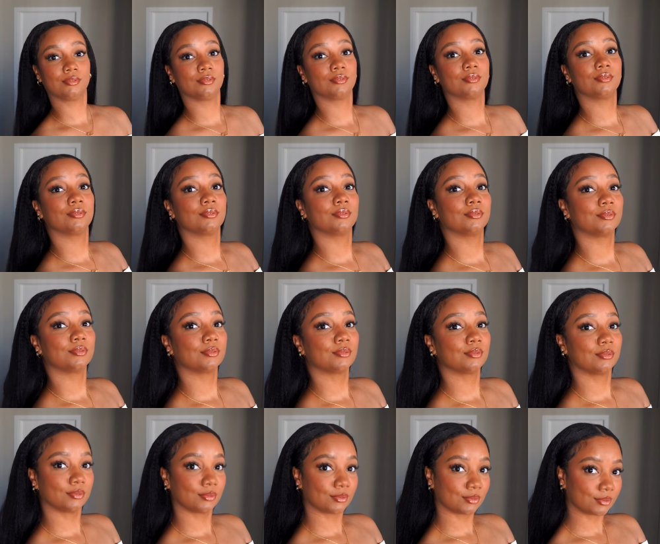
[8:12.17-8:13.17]

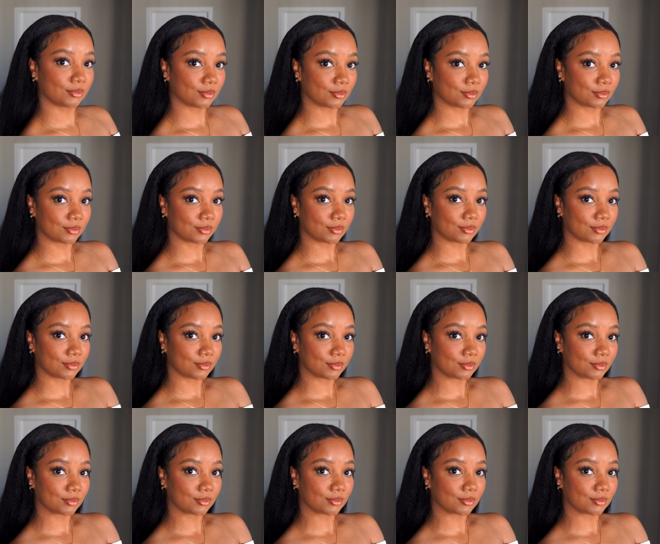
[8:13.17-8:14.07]
Nobody speaks.